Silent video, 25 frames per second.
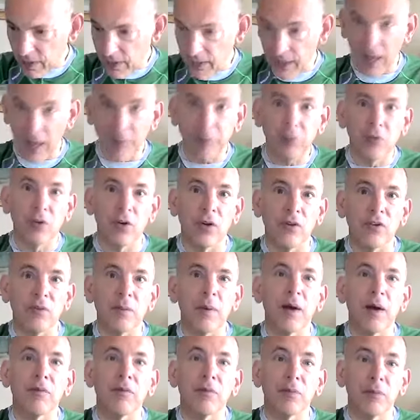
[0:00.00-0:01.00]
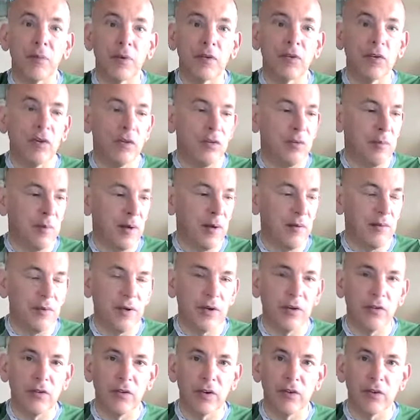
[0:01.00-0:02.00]
capsule, which as a matter of
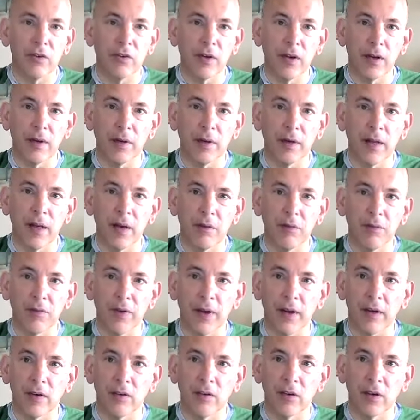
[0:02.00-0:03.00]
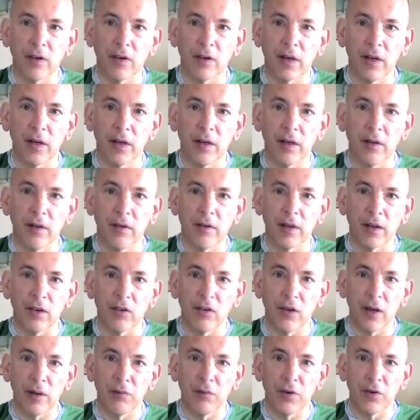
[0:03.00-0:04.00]
interest can get affected in
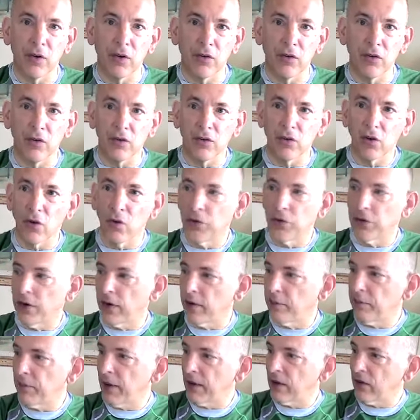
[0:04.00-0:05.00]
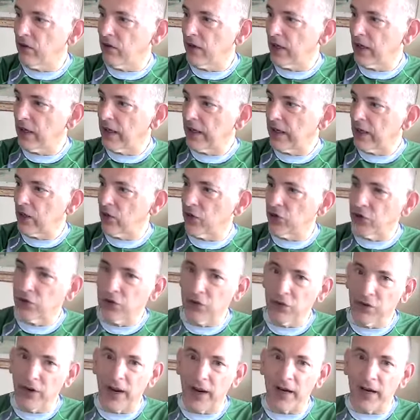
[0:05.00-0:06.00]
things like frozen shoulder. It basically
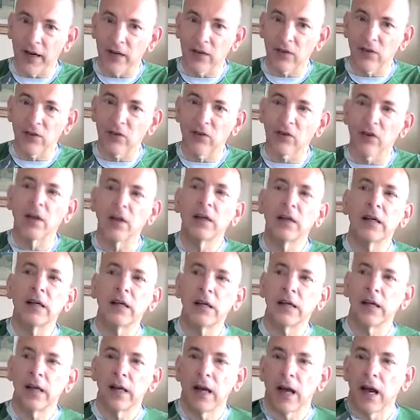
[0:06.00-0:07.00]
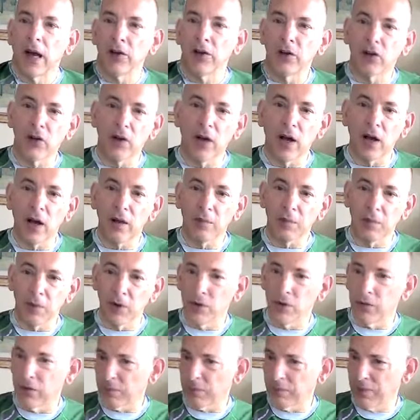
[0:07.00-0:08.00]
contracts and you can't
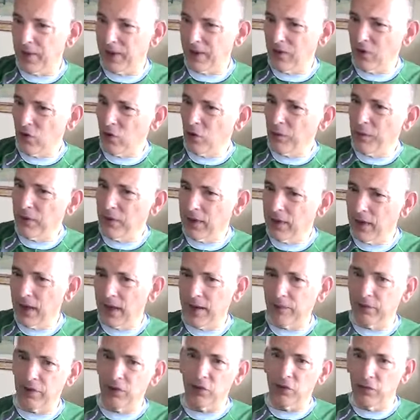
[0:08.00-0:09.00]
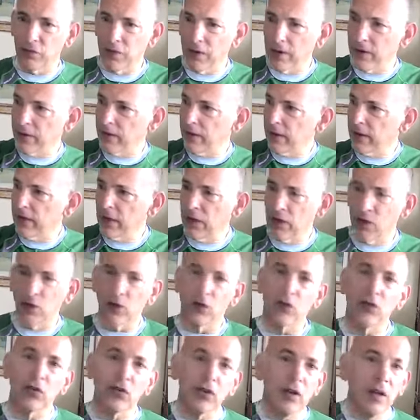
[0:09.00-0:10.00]
move it. But in normal life, it's very
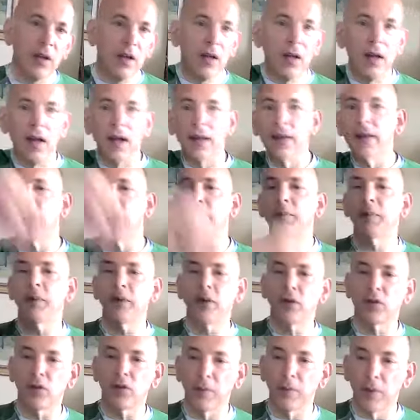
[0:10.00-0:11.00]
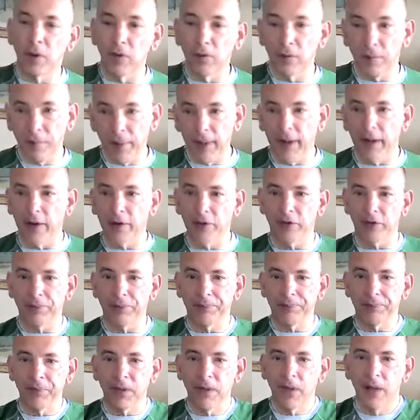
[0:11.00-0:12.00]
loose, enabling you to move about.
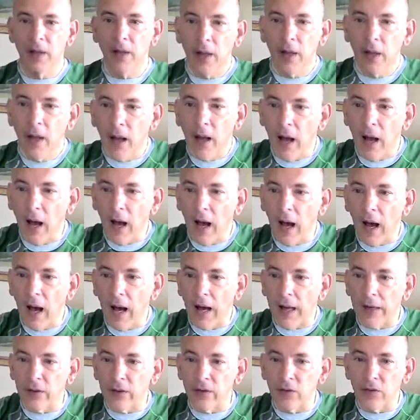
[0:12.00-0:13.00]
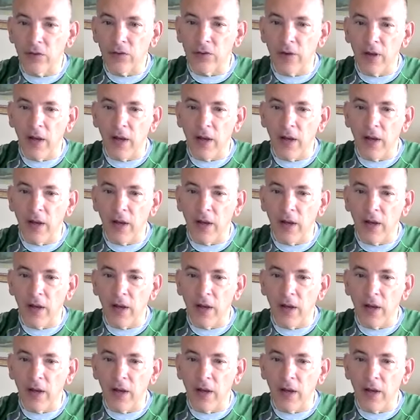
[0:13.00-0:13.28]
And